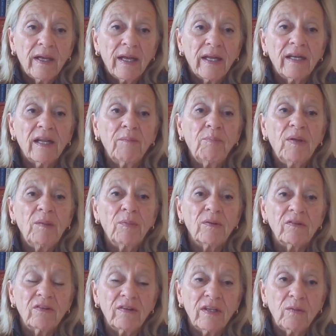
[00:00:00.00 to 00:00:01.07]
and let people
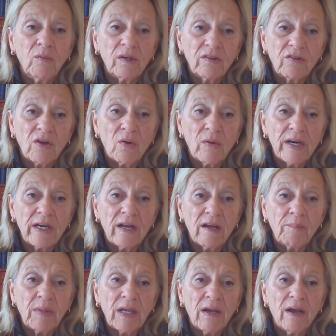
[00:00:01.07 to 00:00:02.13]
see what's going
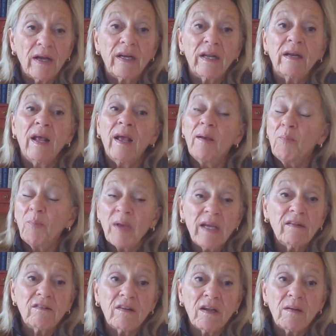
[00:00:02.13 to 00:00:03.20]
on behind it
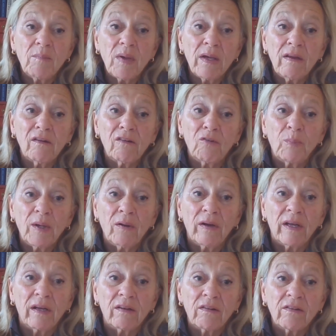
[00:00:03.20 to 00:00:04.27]
based on my
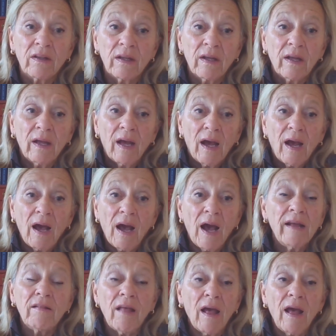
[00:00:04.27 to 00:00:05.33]
experience.
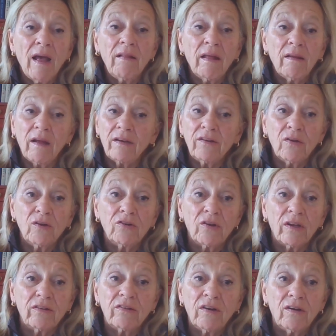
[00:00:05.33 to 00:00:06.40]
I told you
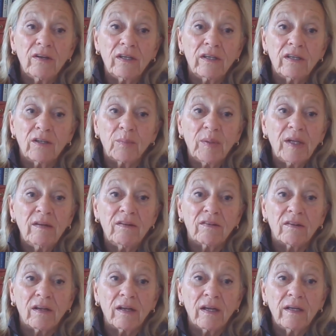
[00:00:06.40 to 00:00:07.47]
I started at the
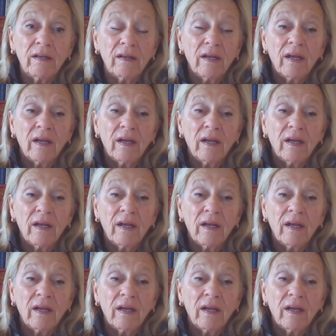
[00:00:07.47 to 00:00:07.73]
bedside,